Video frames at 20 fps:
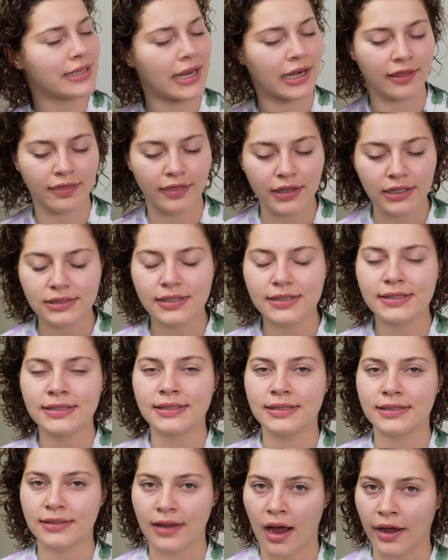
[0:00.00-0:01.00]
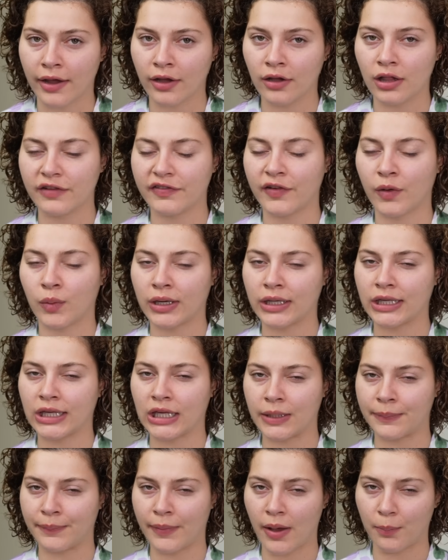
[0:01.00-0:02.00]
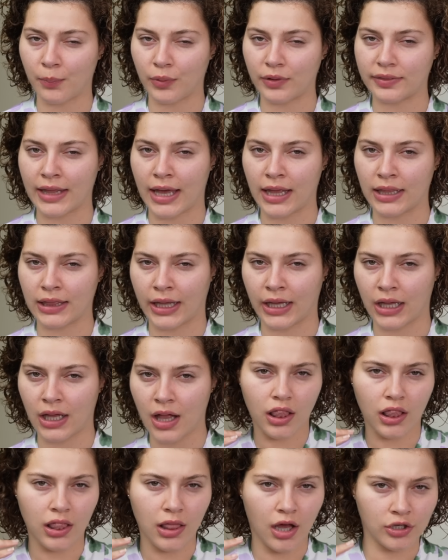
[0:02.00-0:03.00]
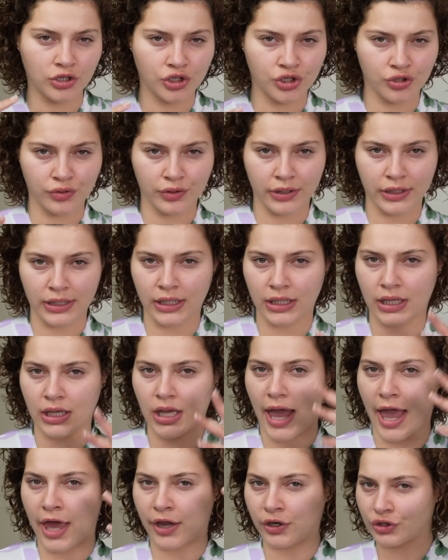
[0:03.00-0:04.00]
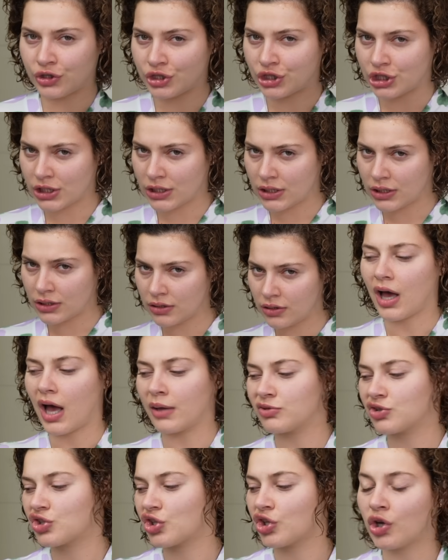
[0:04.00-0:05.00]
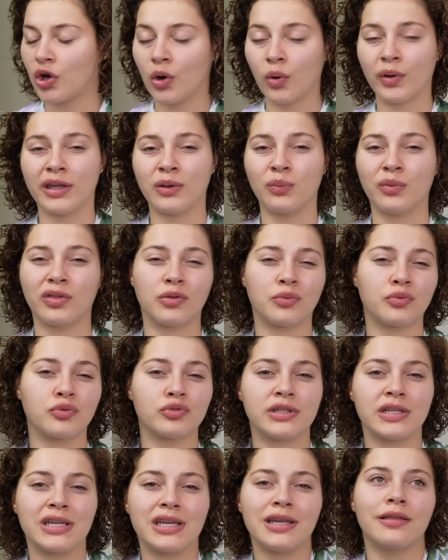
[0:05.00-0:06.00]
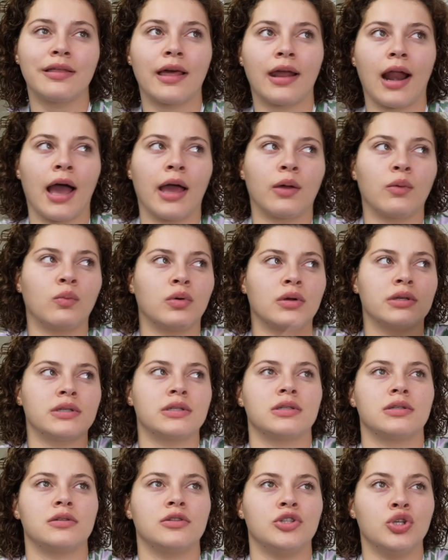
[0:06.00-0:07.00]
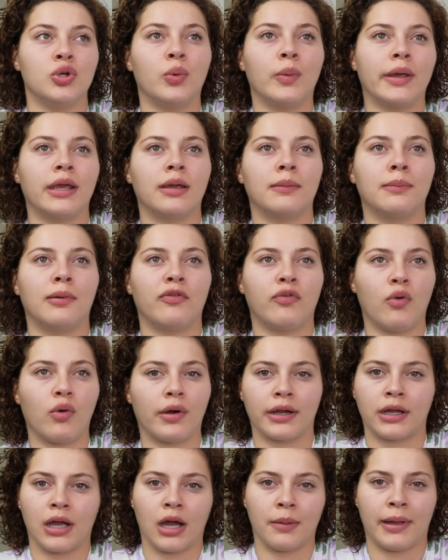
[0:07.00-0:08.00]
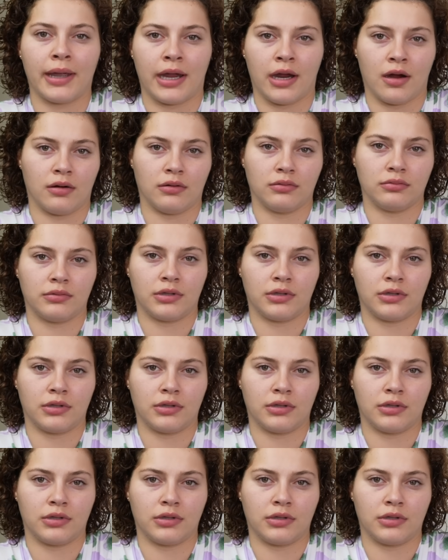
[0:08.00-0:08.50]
And I think to style, if I wanna keep up with that like luxury energy, I'm just gonna go in with the routine that I was doing before I cut my hair.